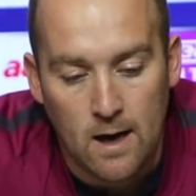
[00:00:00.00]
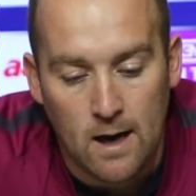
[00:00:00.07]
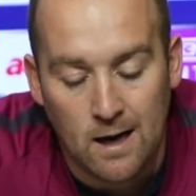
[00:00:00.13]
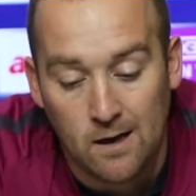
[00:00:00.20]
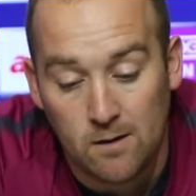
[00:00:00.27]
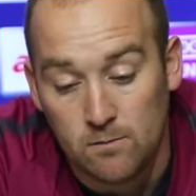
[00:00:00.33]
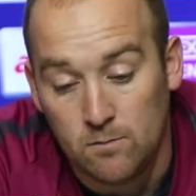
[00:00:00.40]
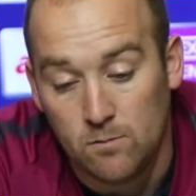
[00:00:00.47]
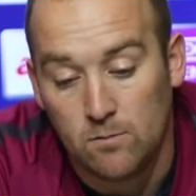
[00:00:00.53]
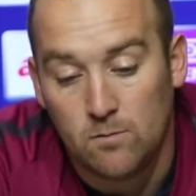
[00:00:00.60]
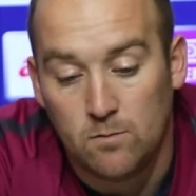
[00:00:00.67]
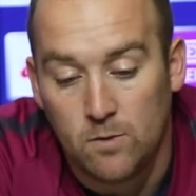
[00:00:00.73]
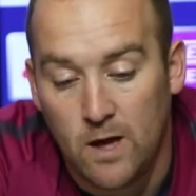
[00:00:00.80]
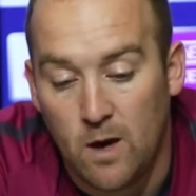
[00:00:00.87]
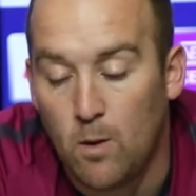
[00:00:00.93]

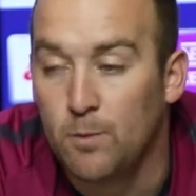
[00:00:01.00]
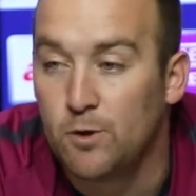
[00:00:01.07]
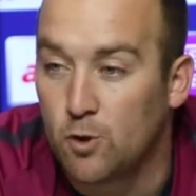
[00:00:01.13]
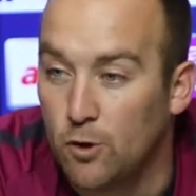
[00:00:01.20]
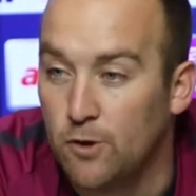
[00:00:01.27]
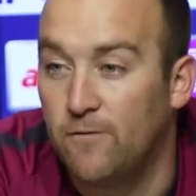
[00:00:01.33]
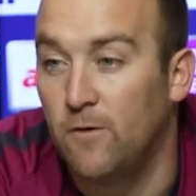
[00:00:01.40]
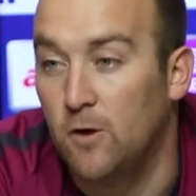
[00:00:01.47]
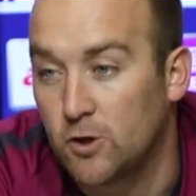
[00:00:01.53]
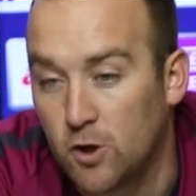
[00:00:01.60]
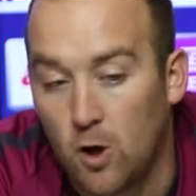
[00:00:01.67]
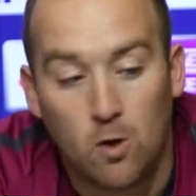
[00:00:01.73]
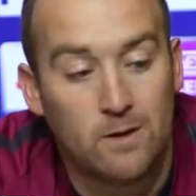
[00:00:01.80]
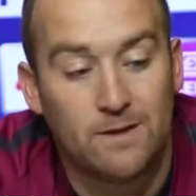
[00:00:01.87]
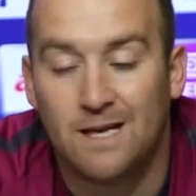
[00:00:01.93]
yeah, when we scored the first
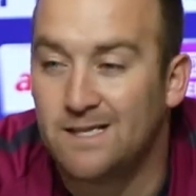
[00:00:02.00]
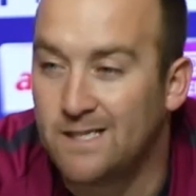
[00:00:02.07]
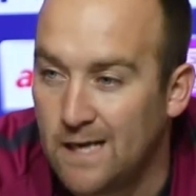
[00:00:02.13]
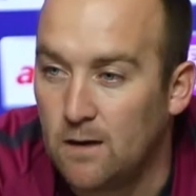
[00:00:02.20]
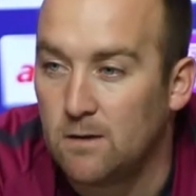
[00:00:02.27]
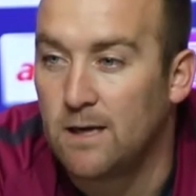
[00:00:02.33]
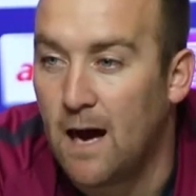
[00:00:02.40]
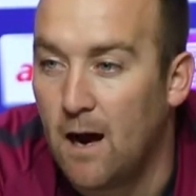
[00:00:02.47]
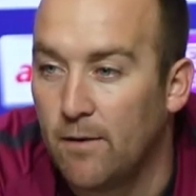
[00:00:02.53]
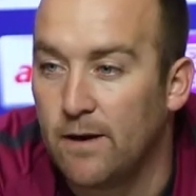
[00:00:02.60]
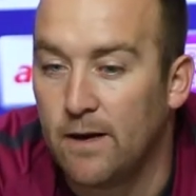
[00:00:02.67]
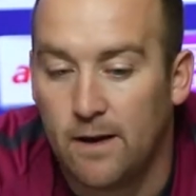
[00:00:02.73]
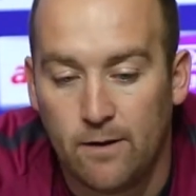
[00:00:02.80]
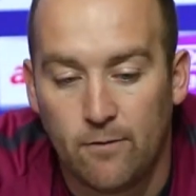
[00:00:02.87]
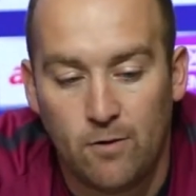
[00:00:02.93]
goal and then settled down,
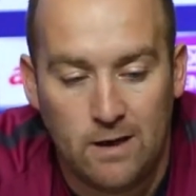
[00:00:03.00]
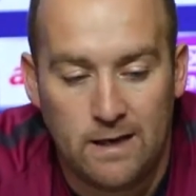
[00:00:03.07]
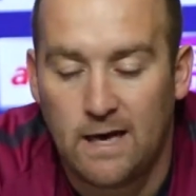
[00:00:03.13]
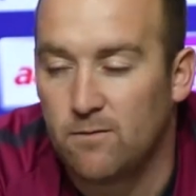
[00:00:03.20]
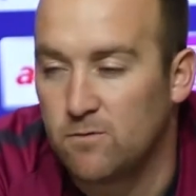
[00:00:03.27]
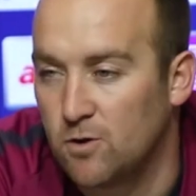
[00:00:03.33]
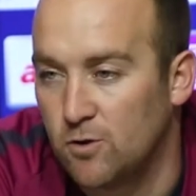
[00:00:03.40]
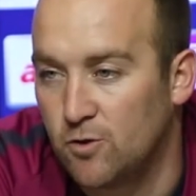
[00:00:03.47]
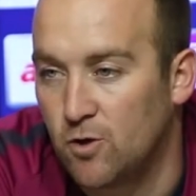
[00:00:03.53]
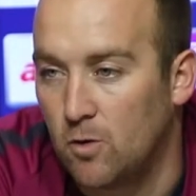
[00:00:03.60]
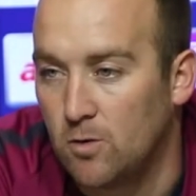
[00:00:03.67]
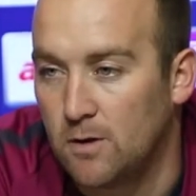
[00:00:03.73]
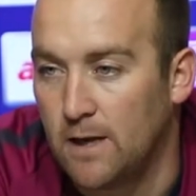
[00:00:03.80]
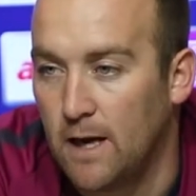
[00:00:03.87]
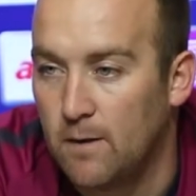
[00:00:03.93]
it really gave us
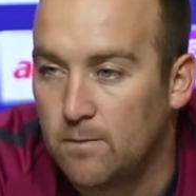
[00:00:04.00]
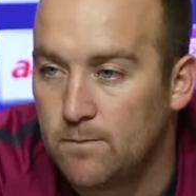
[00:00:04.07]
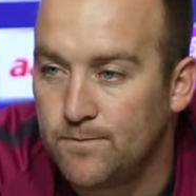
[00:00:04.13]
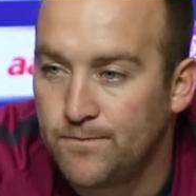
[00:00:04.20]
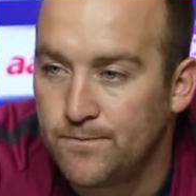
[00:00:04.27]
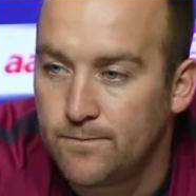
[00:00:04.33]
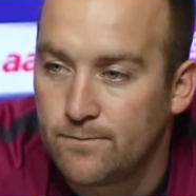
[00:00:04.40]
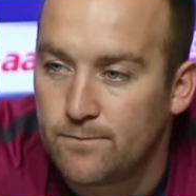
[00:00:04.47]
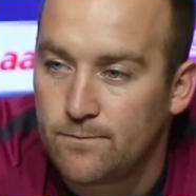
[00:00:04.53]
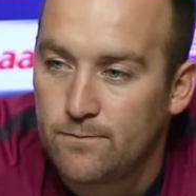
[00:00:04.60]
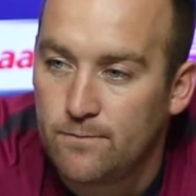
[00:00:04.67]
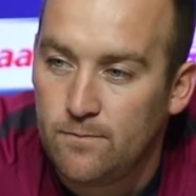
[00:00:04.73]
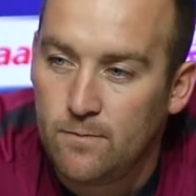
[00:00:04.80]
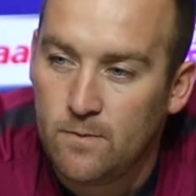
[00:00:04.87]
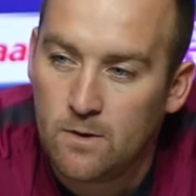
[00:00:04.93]
control of the game. I think it's
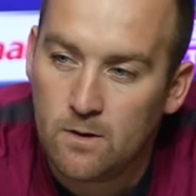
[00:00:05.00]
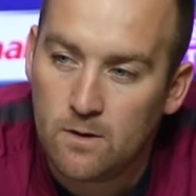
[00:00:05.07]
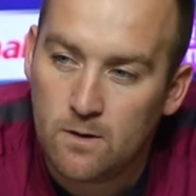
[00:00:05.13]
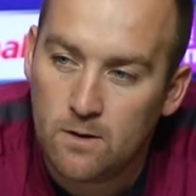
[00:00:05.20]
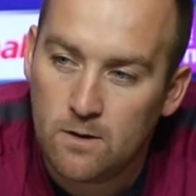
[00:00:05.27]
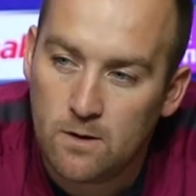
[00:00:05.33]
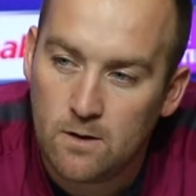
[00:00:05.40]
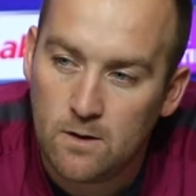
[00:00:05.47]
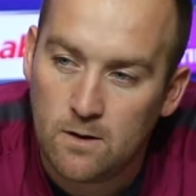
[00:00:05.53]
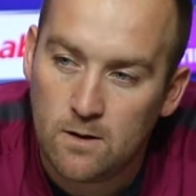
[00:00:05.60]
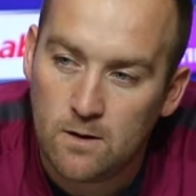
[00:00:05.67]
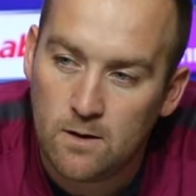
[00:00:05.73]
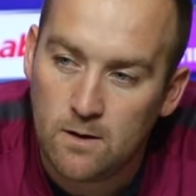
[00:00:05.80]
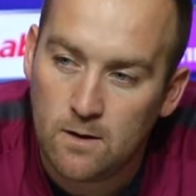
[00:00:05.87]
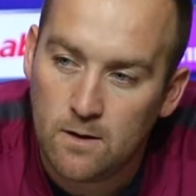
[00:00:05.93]
the first time in 4 years
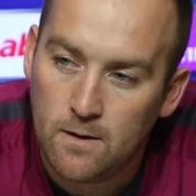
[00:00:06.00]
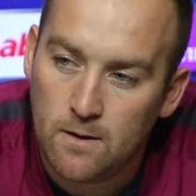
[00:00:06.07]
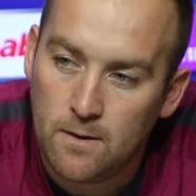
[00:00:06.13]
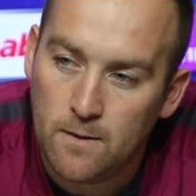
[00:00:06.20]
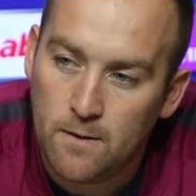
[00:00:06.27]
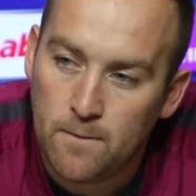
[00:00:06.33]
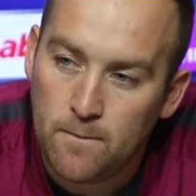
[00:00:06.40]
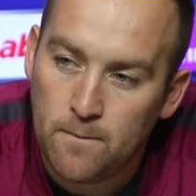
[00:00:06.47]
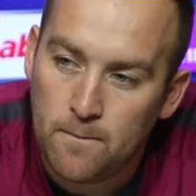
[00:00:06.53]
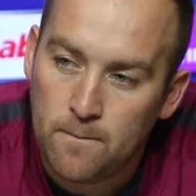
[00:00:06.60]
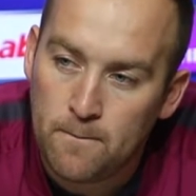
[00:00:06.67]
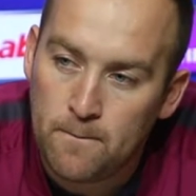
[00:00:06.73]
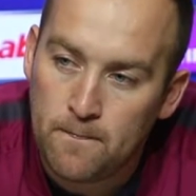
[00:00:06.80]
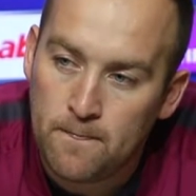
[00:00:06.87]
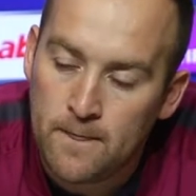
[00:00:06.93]
that two sides have made the
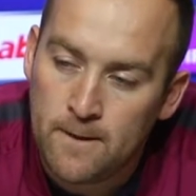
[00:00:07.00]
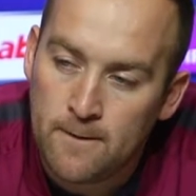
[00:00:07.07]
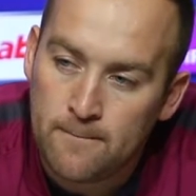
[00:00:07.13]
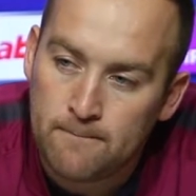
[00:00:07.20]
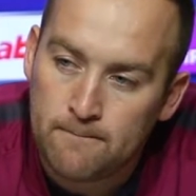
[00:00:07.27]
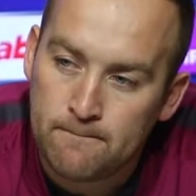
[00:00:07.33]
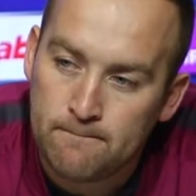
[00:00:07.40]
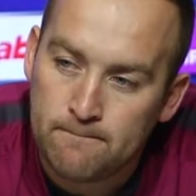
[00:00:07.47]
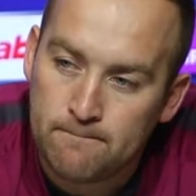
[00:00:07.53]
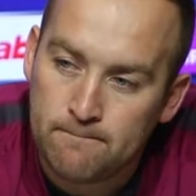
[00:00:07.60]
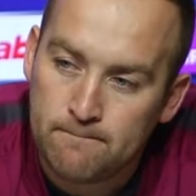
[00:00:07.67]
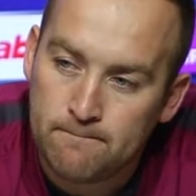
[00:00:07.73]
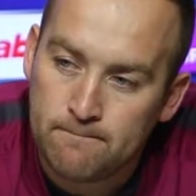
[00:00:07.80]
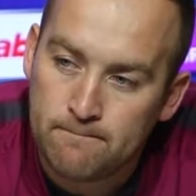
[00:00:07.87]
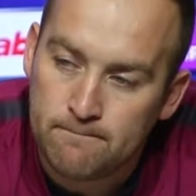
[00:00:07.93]
last 16. Chelsea are
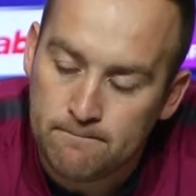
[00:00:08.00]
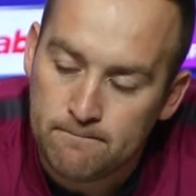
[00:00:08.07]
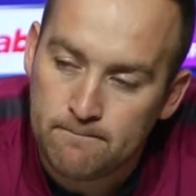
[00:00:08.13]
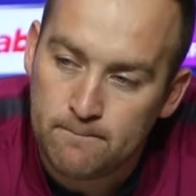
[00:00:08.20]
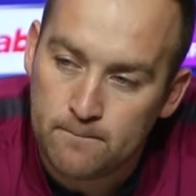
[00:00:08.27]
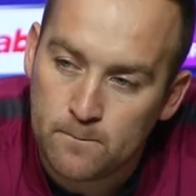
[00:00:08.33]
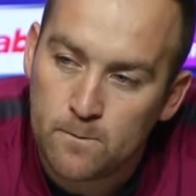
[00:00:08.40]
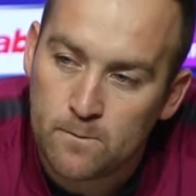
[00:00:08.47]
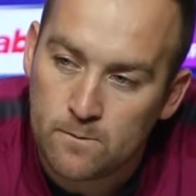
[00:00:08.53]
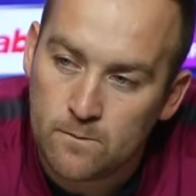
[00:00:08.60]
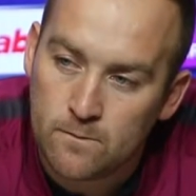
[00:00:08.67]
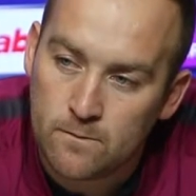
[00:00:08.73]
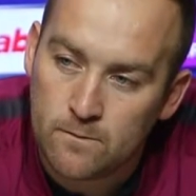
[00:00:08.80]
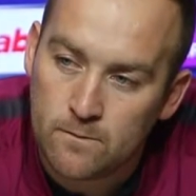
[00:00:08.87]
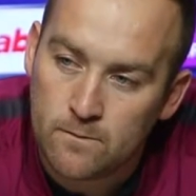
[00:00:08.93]
already there as well. What does that
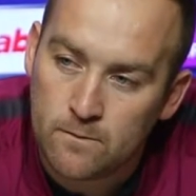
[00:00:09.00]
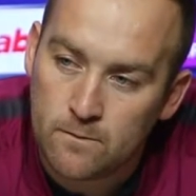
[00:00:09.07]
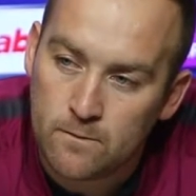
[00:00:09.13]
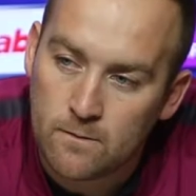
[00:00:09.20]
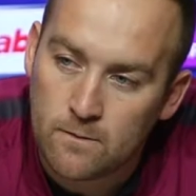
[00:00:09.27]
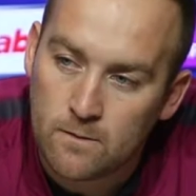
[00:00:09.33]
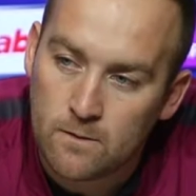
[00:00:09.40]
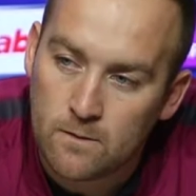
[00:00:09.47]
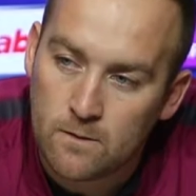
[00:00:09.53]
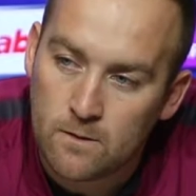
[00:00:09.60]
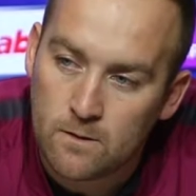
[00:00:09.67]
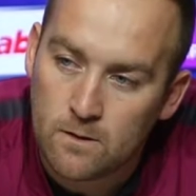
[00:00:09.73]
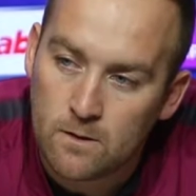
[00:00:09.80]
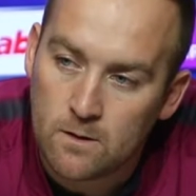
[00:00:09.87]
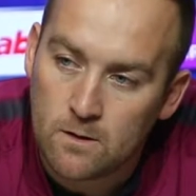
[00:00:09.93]
say about the strength of
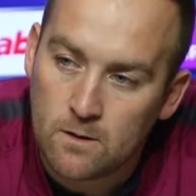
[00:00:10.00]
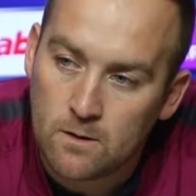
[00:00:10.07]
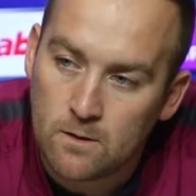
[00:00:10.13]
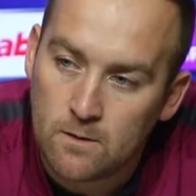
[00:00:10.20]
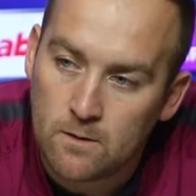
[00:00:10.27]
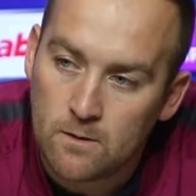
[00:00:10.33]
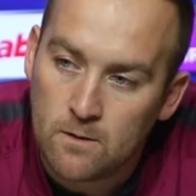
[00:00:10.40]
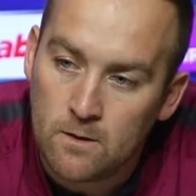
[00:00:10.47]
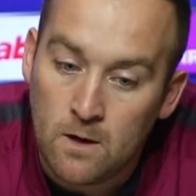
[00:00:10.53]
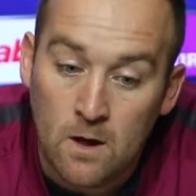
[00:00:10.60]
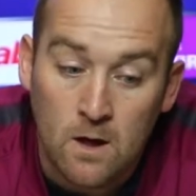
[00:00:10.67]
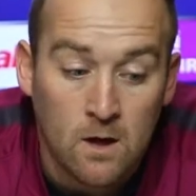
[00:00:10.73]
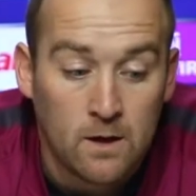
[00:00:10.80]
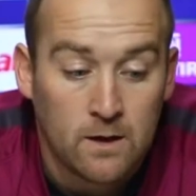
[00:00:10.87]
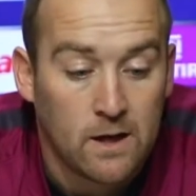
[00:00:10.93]
the WSL?
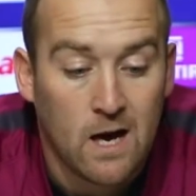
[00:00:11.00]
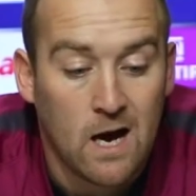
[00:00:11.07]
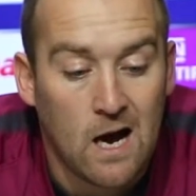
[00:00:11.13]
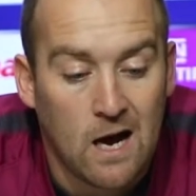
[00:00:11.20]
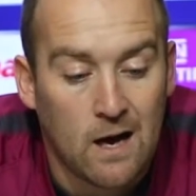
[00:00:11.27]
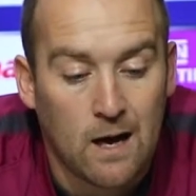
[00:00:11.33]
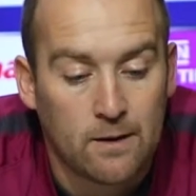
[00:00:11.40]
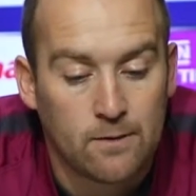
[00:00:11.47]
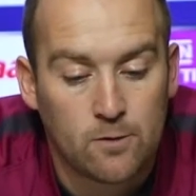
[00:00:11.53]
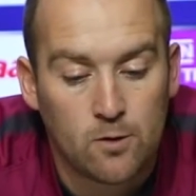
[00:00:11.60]
Yeah,